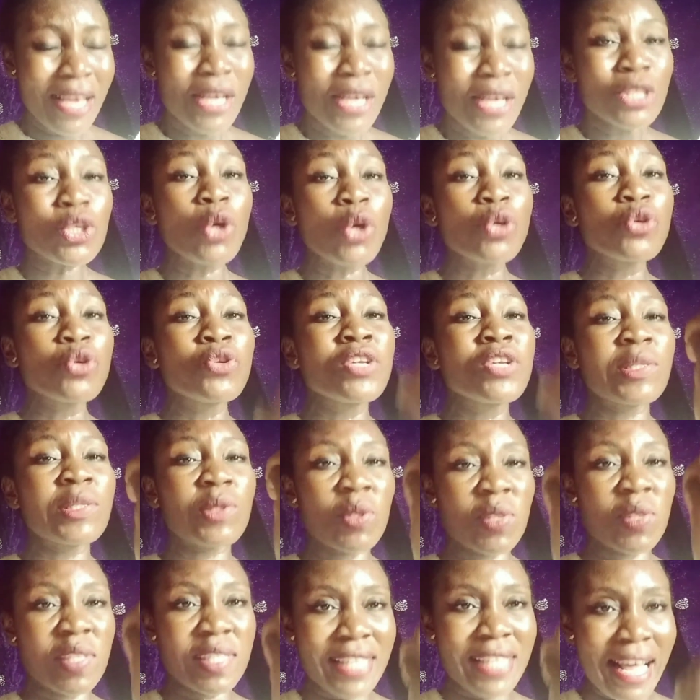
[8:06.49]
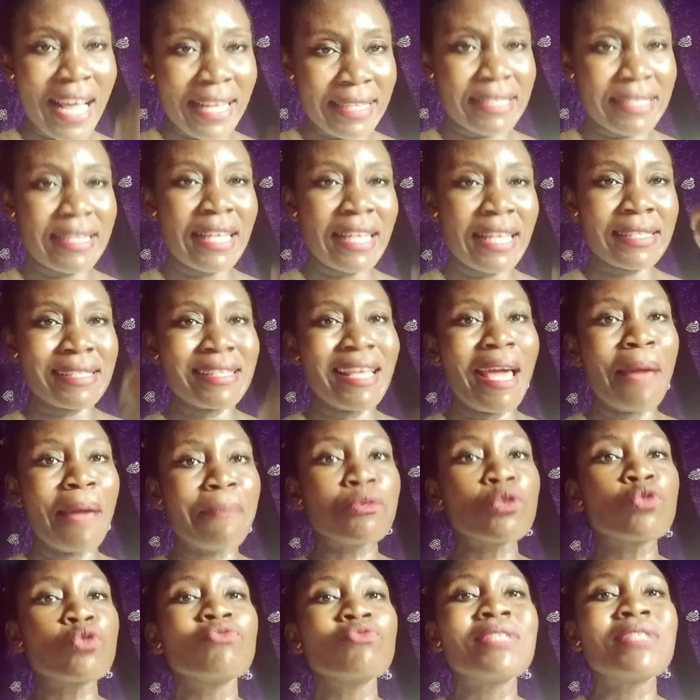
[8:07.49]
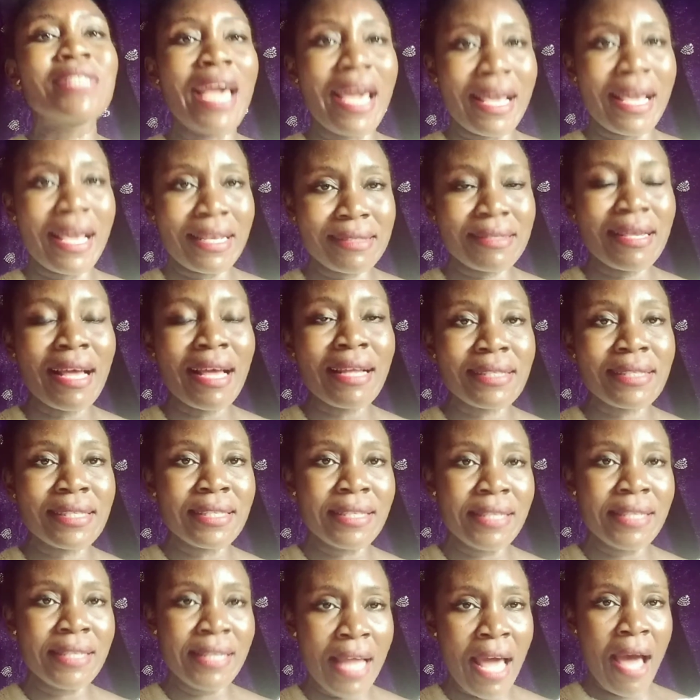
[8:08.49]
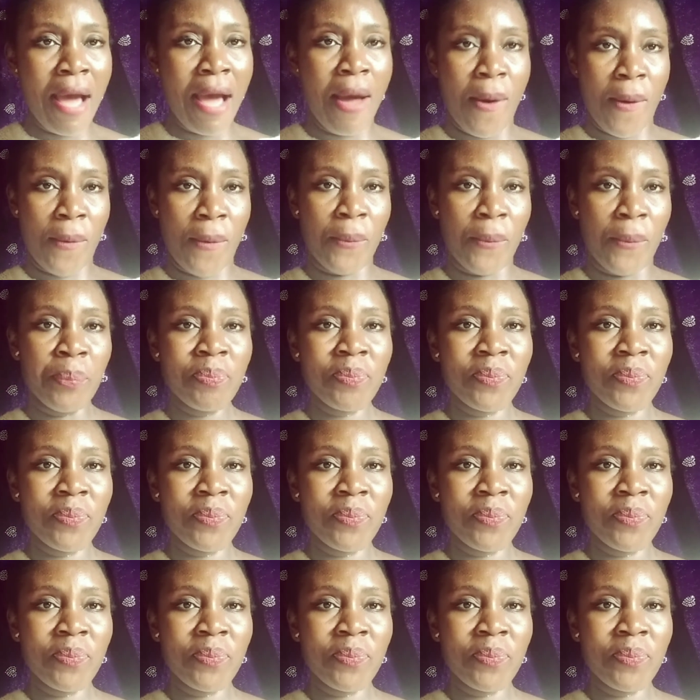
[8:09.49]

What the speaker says: So you need to start that step today. Start now.